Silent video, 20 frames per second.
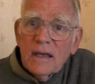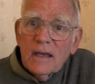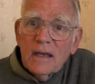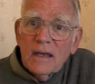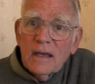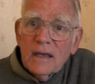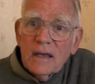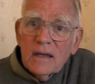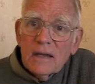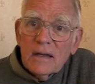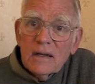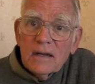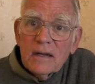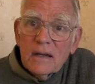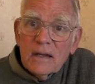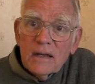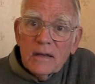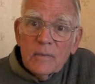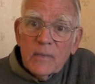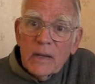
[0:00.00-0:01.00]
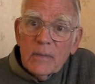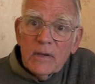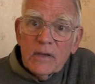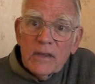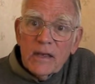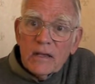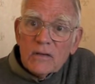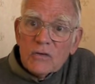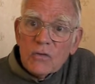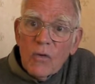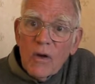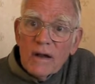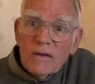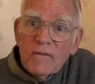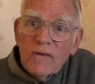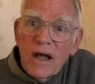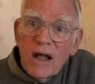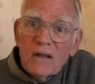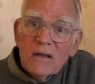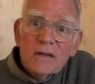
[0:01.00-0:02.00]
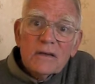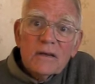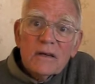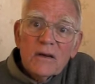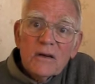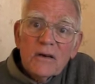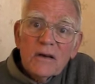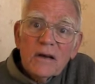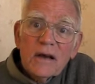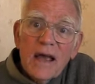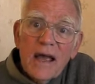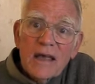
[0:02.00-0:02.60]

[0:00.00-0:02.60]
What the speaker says: And maybe that's one volunteer